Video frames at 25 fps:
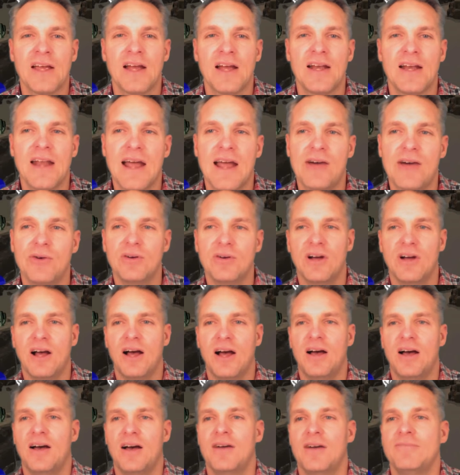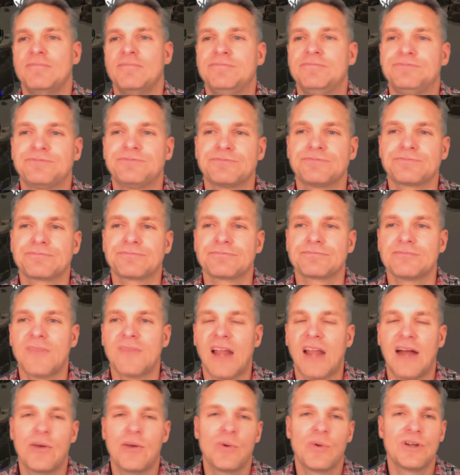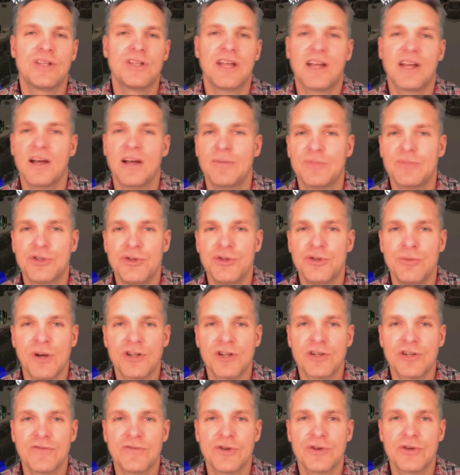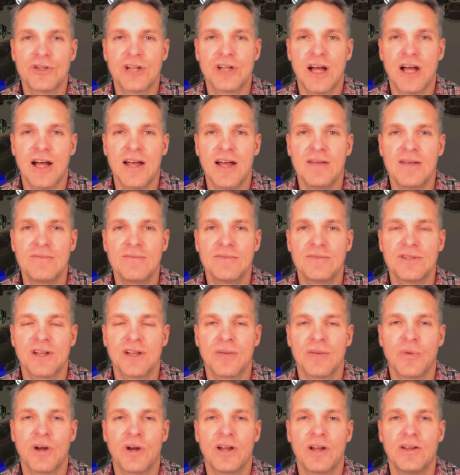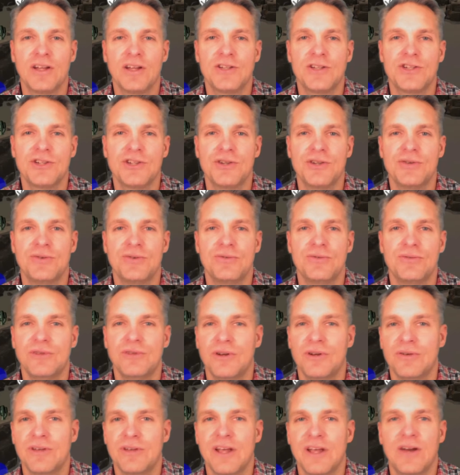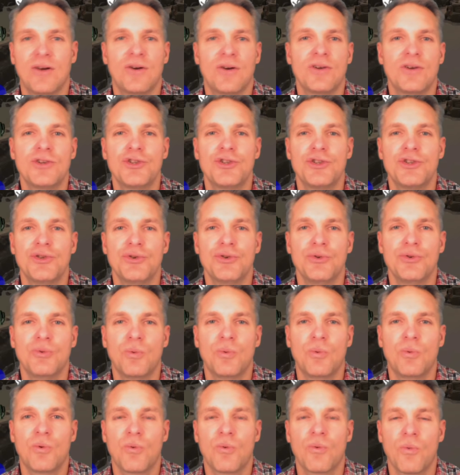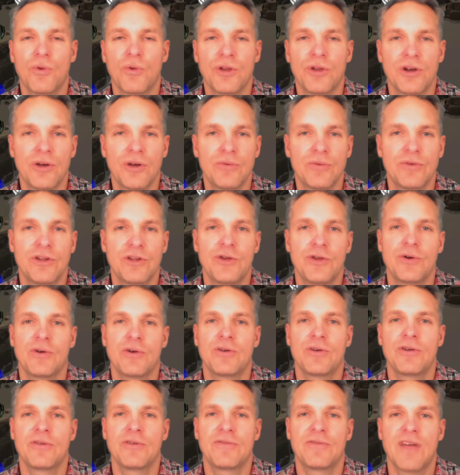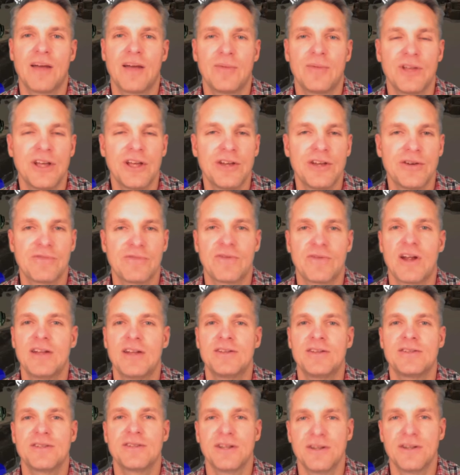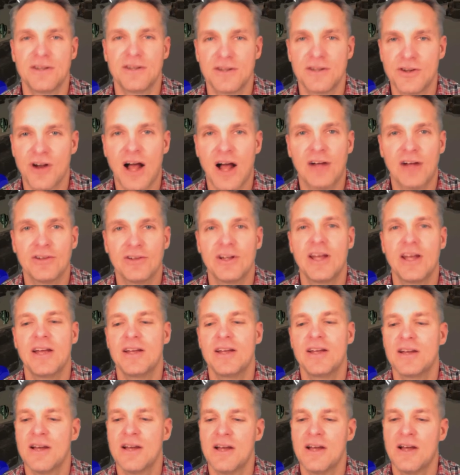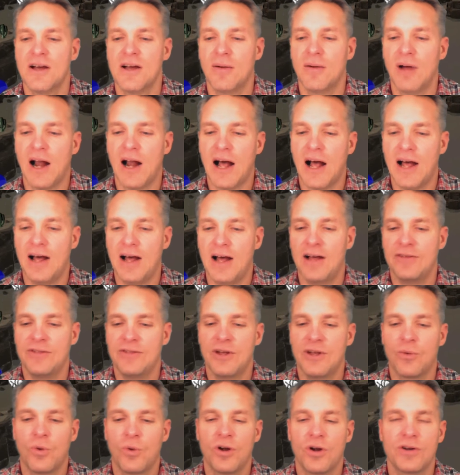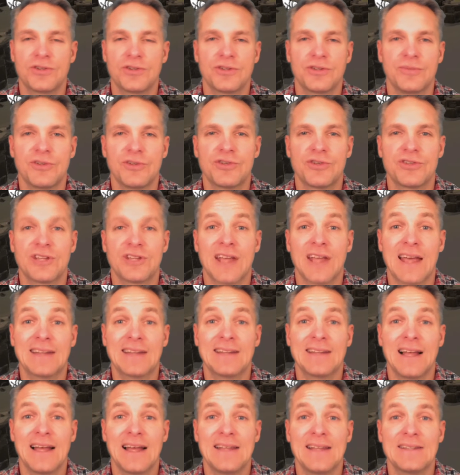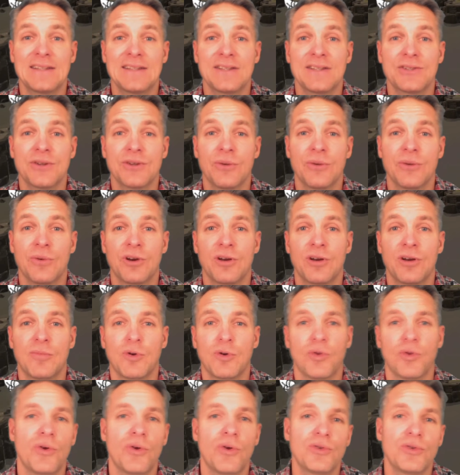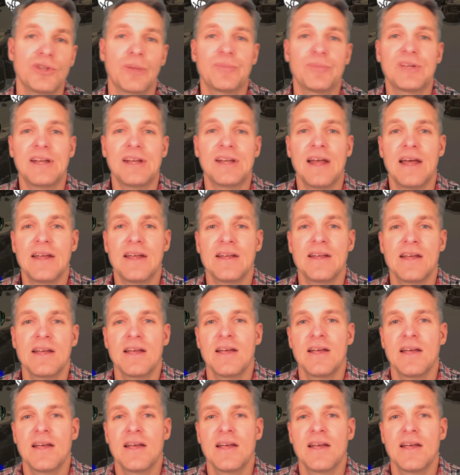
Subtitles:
Now, I don't want to take up too much of your time. I want to let you, get on to, your family and your friends and your holiday. But there were some interesting headlines, so I wanted to pull those up today.